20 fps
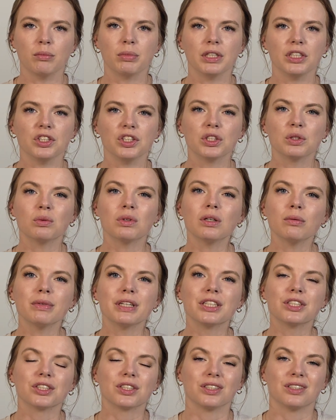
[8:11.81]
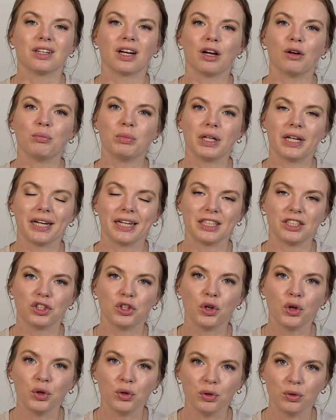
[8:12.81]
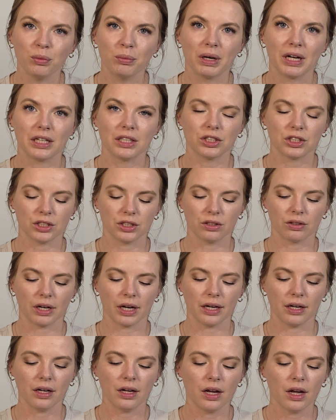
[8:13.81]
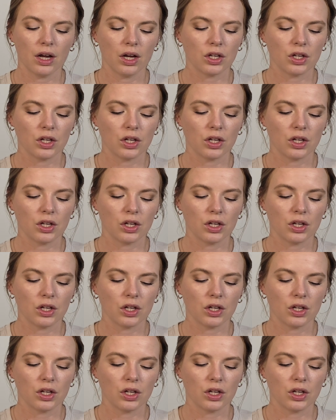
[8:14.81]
but you just want to make sure you're not applying too much, okay?